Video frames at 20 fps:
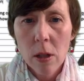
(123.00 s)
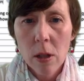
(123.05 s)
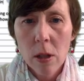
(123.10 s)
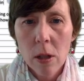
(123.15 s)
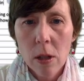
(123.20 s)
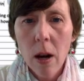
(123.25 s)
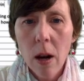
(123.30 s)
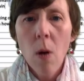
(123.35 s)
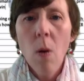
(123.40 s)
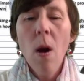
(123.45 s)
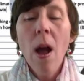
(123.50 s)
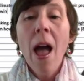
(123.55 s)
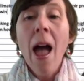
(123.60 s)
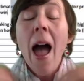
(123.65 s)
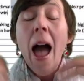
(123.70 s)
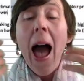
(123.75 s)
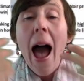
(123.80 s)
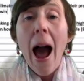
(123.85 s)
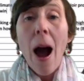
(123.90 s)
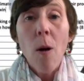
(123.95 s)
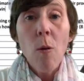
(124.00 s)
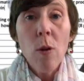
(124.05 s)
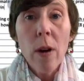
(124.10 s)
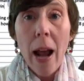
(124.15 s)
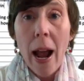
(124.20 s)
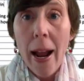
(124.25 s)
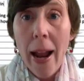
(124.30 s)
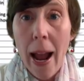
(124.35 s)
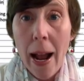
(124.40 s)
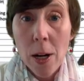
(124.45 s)
Otago. How would
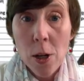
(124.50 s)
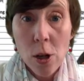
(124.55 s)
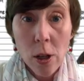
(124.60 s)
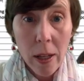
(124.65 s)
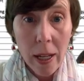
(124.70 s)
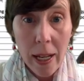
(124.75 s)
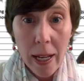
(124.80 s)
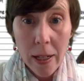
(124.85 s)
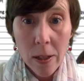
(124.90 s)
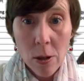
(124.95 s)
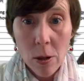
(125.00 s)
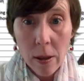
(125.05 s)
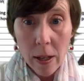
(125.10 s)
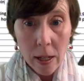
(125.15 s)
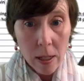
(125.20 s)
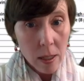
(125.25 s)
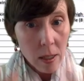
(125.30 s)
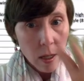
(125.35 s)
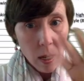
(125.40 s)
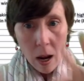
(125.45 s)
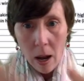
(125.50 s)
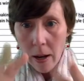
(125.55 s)
I actually answer this?